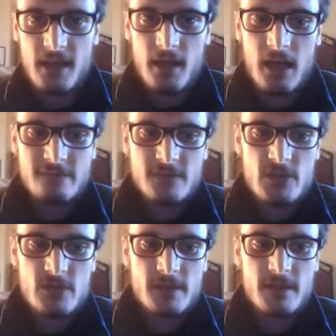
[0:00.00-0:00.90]

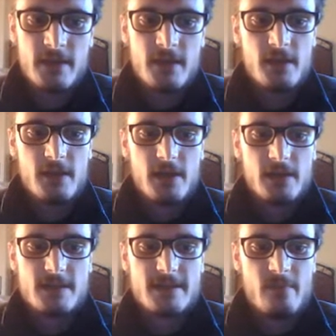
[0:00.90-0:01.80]
Unfortunately,
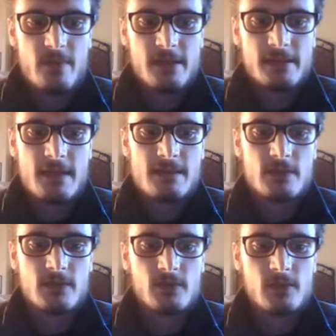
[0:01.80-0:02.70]
the sampling analysis
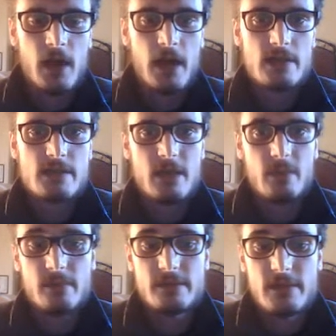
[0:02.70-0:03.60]
tool has some
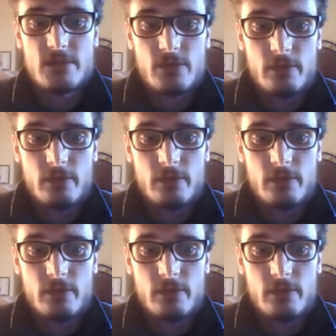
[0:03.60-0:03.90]
limitation.